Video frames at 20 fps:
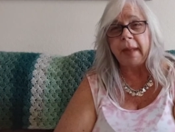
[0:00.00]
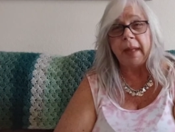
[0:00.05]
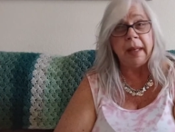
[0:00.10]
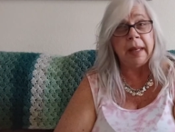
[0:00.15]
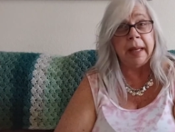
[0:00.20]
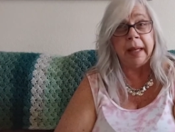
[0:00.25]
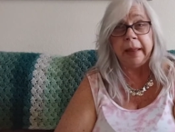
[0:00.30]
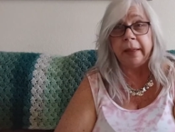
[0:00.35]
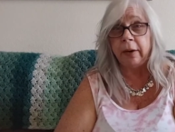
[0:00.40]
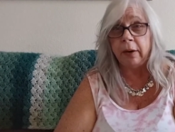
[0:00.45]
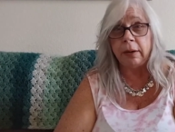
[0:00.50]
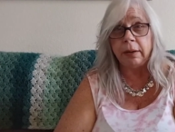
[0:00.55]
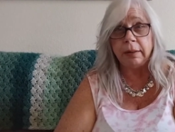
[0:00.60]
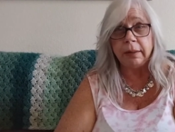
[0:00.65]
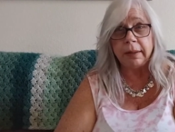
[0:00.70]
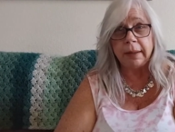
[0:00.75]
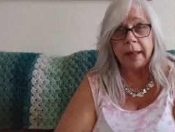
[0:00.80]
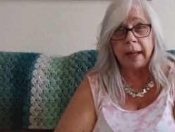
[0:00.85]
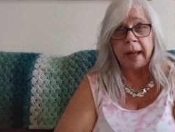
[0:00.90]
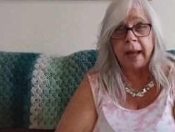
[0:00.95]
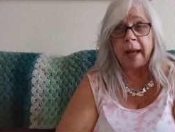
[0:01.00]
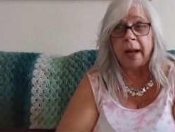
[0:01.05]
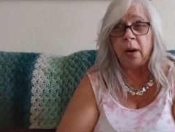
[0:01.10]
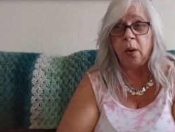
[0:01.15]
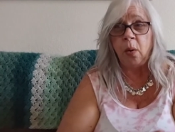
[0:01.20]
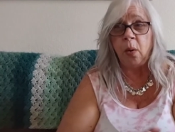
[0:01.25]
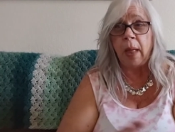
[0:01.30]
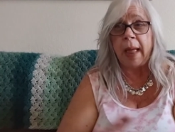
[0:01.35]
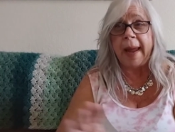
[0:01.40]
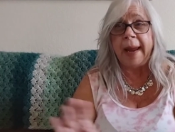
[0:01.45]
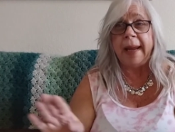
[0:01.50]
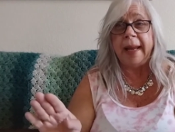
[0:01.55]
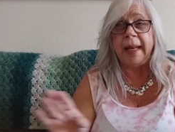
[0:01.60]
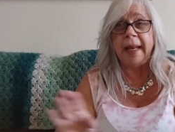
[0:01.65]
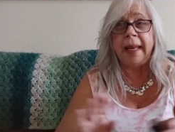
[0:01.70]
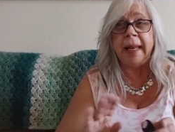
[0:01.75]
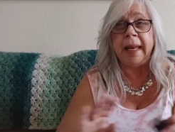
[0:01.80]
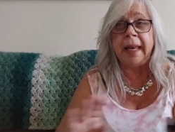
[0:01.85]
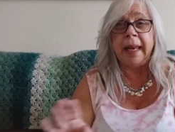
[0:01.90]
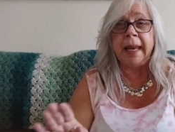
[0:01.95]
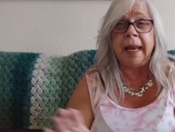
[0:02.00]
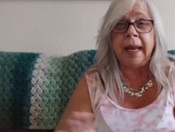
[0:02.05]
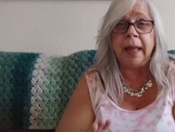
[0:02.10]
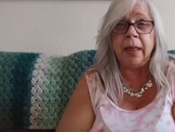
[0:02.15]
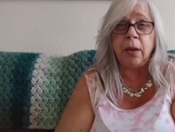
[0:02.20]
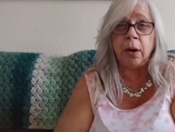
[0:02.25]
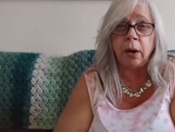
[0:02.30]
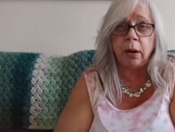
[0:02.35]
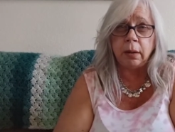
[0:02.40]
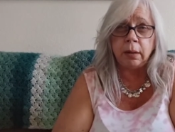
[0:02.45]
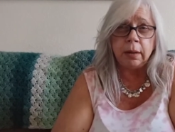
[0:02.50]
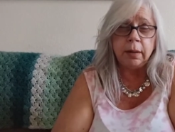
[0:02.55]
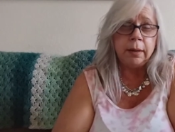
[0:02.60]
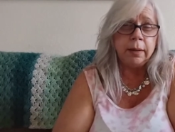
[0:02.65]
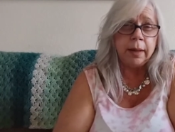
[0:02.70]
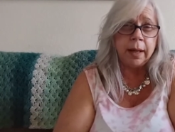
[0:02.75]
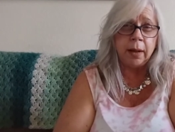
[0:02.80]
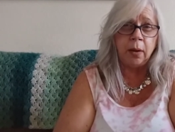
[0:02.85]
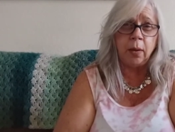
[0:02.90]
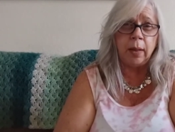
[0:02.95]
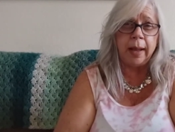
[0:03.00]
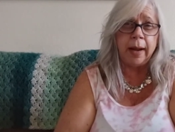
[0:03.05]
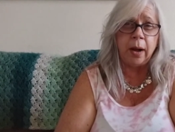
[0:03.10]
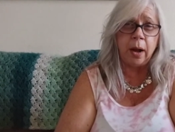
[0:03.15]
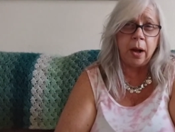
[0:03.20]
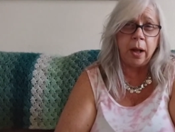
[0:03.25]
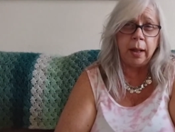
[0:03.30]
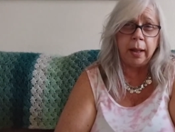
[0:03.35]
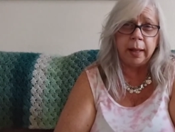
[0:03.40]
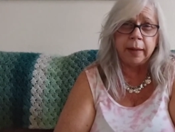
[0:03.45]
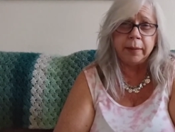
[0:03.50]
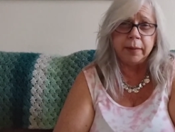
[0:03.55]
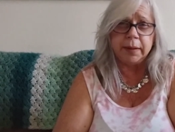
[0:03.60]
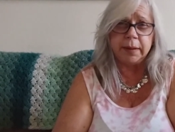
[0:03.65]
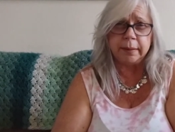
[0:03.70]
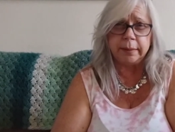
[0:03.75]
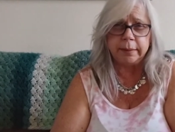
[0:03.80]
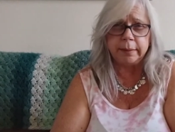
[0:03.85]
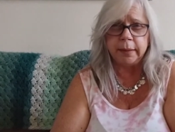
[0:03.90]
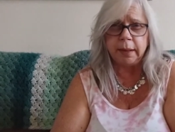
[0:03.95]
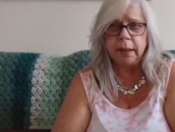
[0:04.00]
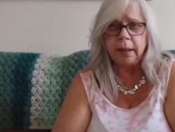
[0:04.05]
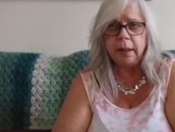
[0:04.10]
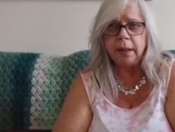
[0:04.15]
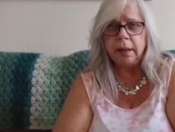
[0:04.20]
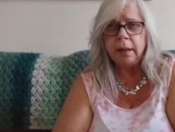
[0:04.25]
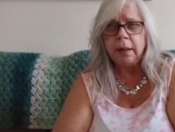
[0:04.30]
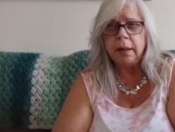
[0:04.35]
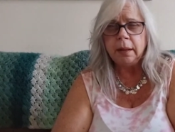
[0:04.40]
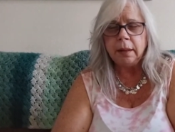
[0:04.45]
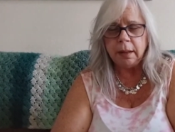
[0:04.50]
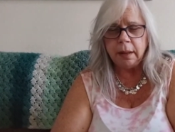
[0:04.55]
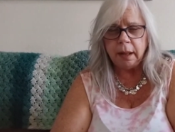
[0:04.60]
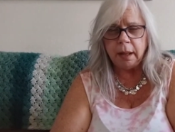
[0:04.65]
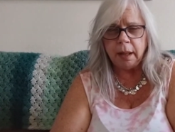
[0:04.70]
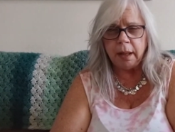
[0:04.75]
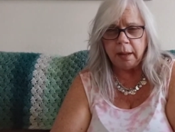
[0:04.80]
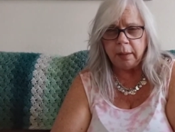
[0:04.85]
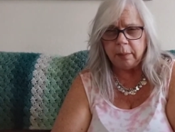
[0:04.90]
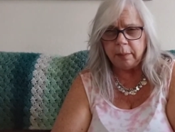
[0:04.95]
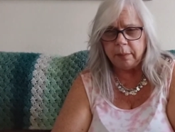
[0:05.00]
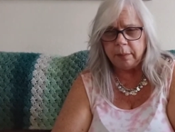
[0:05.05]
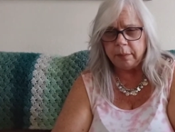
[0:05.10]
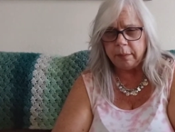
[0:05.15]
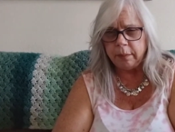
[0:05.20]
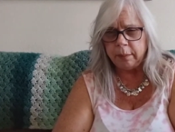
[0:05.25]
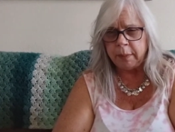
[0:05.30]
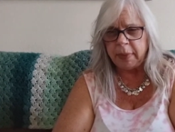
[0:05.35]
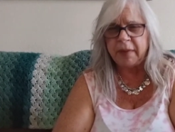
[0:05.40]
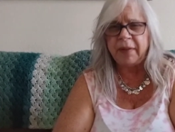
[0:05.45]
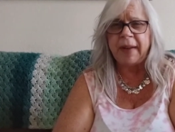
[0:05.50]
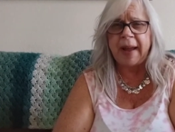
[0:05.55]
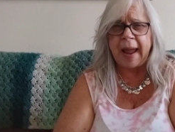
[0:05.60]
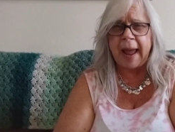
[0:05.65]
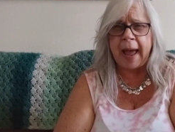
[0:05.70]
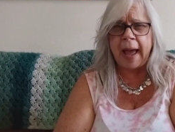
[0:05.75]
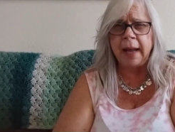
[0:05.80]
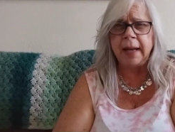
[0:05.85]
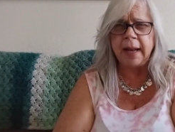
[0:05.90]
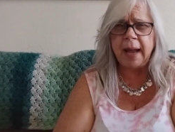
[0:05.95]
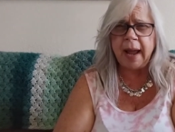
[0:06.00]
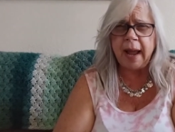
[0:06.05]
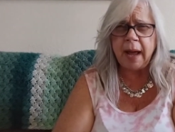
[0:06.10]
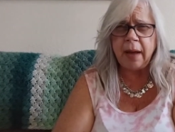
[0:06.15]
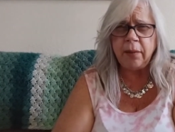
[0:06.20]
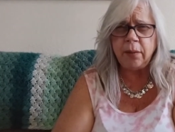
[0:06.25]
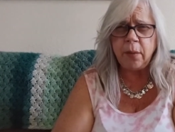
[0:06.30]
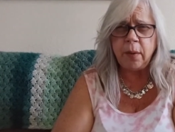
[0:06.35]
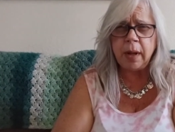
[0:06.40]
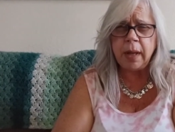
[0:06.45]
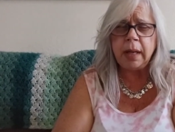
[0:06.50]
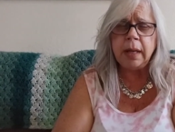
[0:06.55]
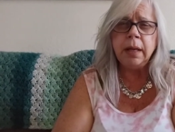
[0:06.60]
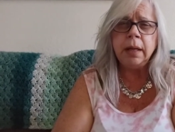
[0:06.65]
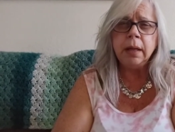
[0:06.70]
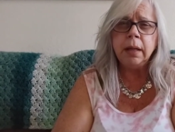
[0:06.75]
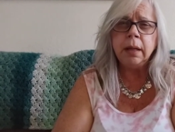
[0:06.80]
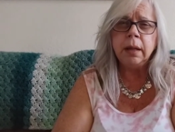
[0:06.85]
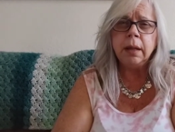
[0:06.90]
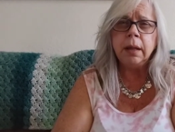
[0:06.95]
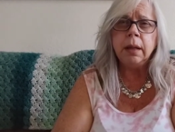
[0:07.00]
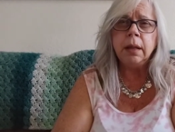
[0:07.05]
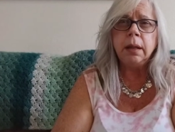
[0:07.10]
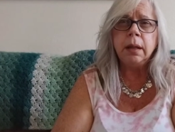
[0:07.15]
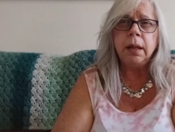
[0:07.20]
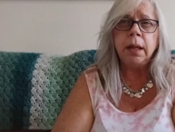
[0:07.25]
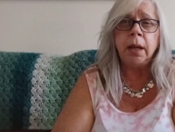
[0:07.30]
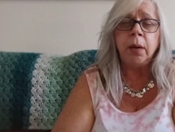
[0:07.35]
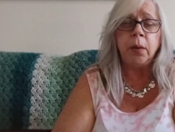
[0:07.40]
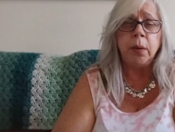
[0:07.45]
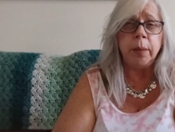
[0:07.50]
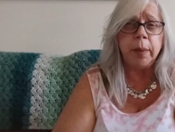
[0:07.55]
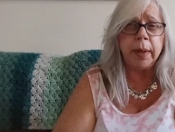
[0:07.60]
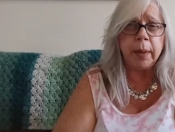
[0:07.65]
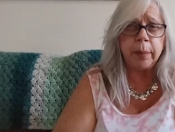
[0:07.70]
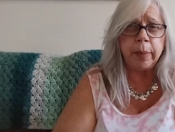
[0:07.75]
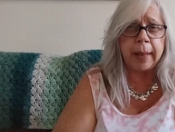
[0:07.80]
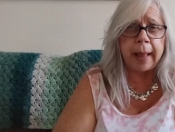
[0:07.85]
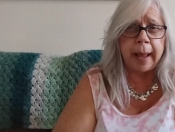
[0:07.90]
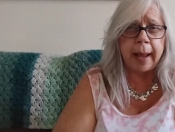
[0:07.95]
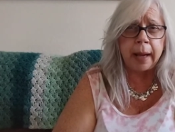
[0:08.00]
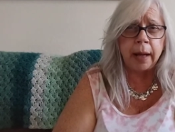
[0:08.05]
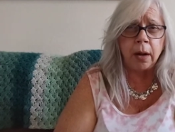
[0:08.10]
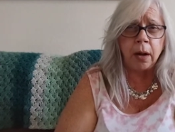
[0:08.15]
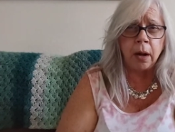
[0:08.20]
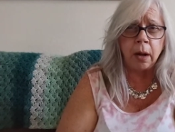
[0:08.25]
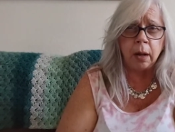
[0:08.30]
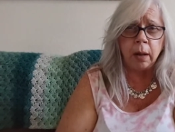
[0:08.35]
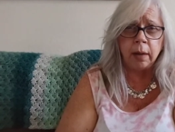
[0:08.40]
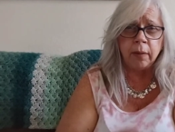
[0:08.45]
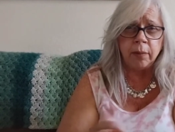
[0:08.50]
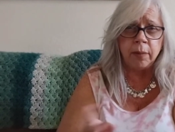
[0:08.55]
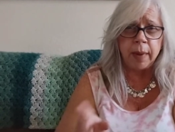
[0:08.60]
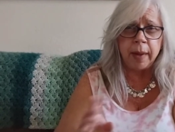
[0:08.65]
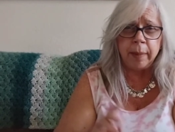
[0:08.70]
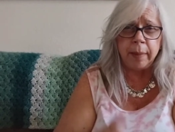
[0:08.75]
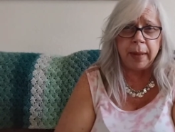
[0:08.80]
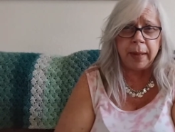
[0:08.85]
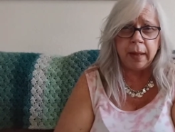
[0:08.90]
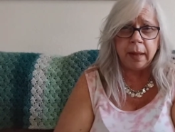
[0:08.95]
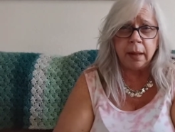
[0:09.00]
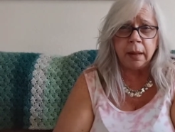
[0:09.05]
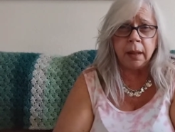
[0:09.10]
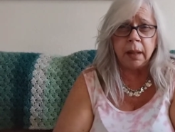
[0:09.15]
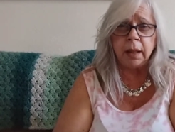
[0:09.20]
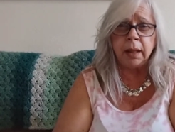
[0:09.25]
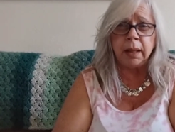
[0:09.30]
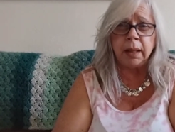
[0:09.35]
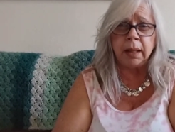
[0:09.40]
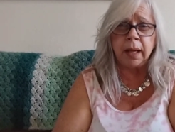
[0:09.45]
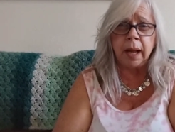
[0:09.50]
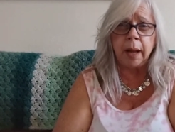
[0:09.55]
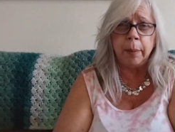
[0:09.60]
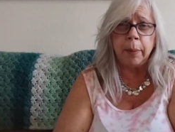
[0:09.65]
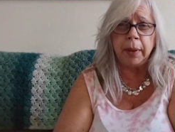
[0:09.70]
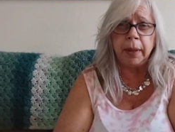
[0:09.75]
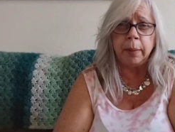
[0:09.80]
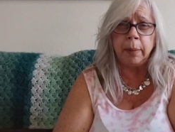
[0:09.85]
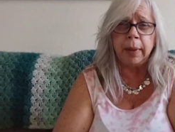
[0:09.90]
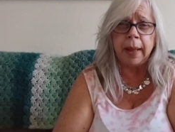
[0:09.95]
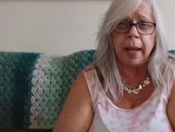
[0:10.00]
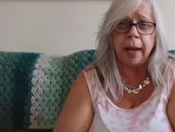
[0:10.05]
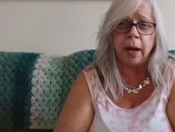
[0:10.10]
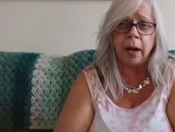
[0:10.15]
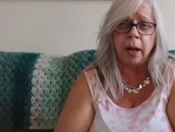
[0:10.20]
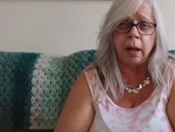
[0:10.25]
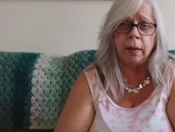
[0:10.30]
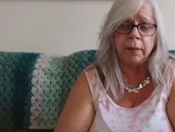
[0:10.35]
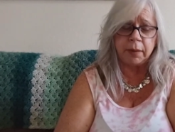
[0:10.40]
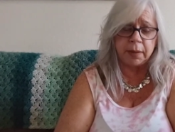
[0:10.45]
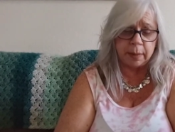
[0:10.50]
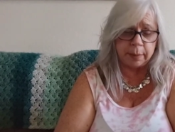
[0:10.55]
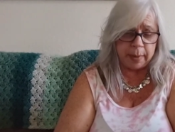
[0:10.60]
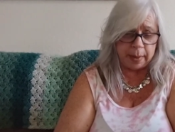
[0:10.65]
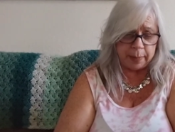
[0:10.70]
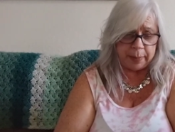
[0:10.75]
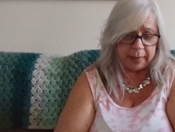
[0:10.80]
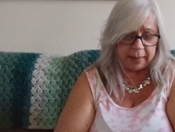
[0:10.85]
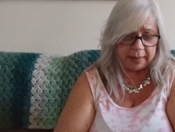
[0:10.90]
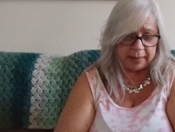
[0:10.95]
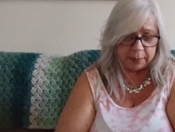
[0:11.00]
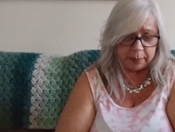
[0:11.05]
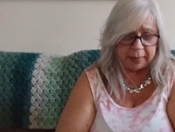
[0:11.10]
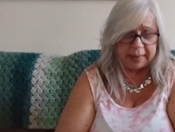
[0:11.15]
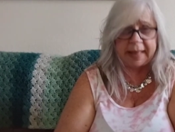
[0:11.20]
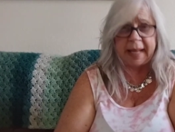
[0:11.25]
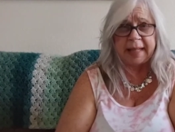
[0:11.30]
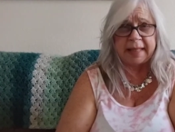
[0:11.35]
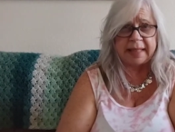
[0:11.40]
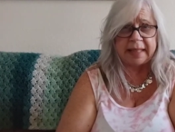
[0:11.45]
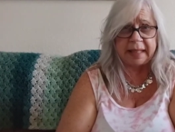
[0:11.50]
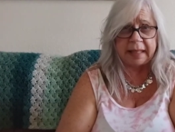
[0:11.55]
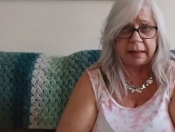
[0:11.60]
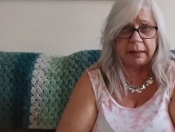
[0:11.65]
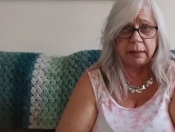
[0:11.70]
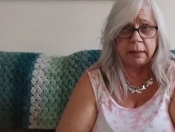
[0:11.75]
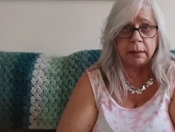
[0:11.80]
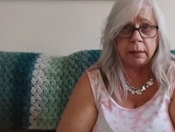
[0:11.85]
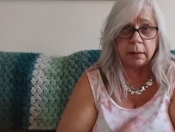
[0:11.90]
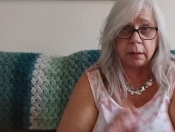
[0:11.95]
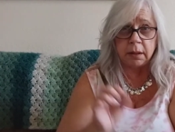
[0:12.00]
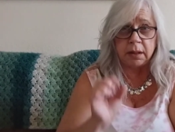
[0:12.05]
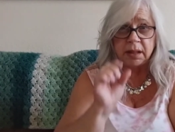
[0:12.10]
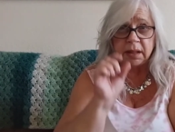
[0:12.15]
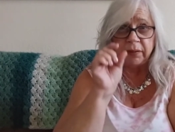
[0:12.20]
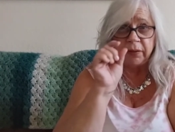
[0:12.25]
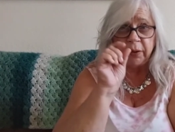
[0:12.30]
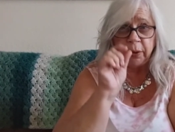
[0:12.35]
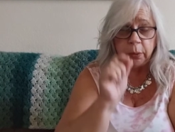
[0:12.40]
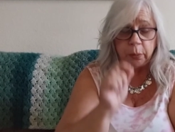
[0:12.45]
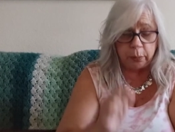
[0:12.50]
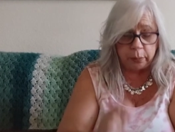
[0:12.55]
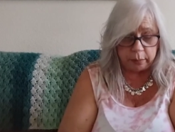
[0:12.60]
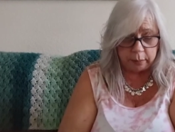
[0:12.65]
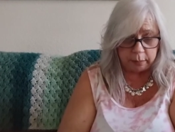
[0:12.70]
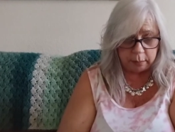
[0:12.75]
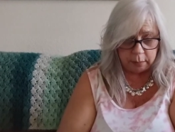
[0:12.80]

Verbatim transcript: Neither. I don't like neither. I don't like olives. Um, but if I had to have one, it would be a black olive, maybe a couple of black olives on my pizza, but that's it. Just a few.